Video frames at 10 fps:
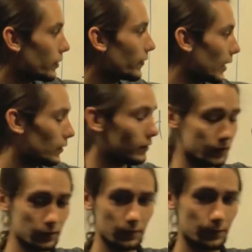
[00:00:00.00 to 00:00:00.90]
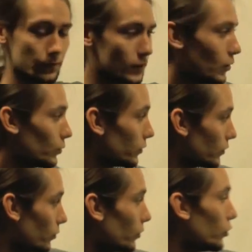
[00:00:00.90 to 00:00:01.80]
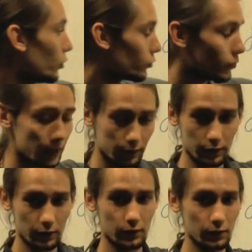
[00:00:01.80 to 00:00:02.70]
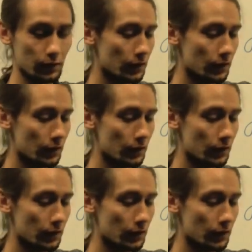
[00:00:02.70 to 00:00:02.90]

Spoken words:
of that line, which is called the neutral axis,